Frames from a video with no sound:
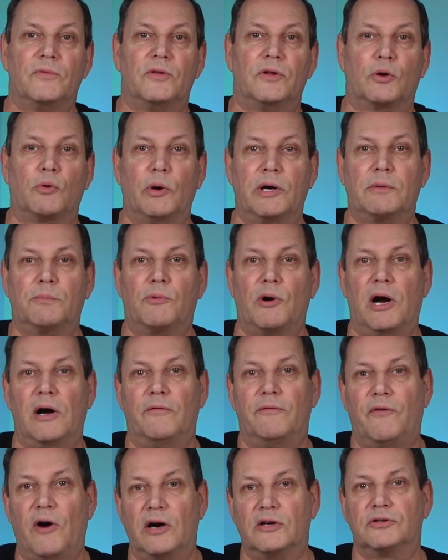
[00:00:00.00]
The quick
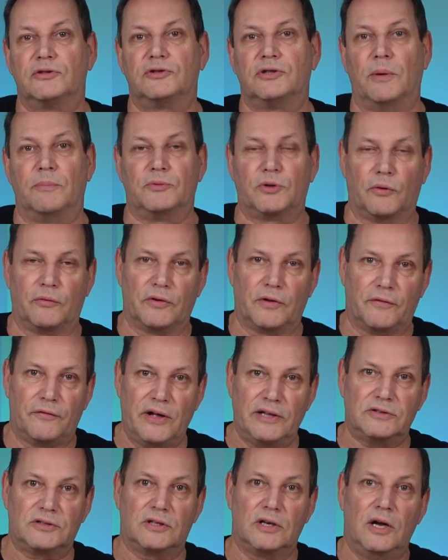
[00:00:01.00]
brown fox jumped over the
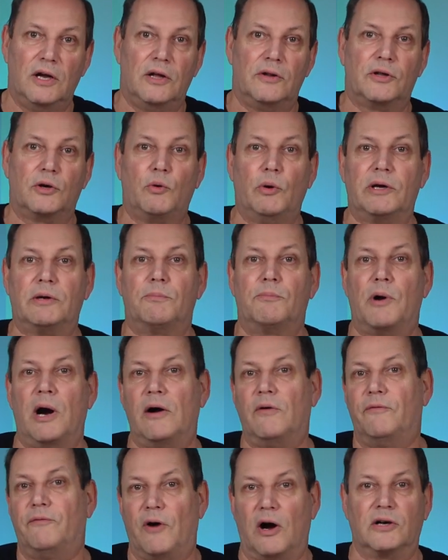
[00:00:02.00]
fence. The quick
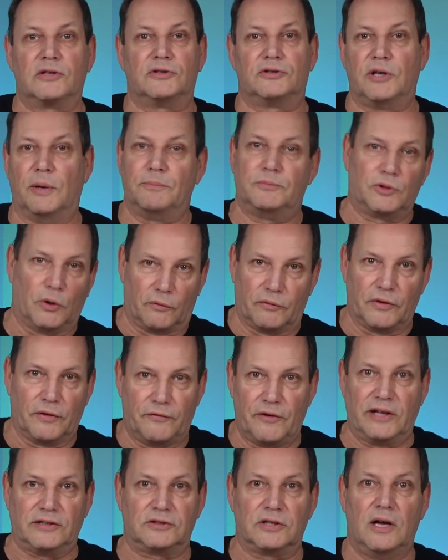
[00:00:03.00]
brown fox jumped over the
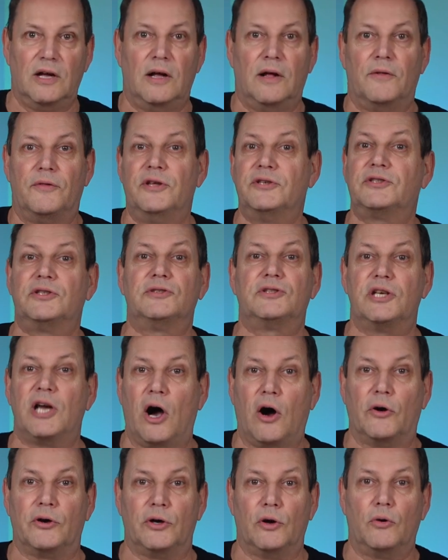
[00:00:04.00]
fence. This is the
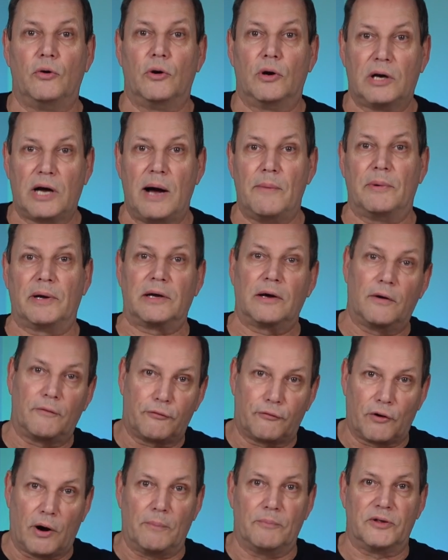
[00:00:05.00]
audio coming
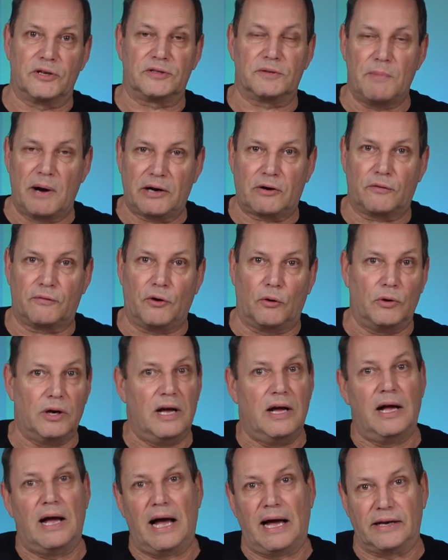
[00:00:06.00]
from this microphone.
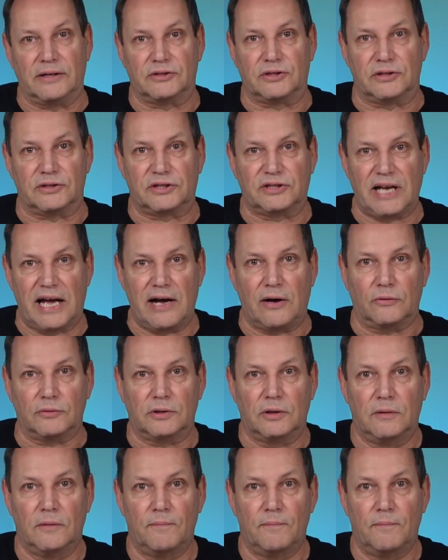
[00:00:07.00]
How does it sound?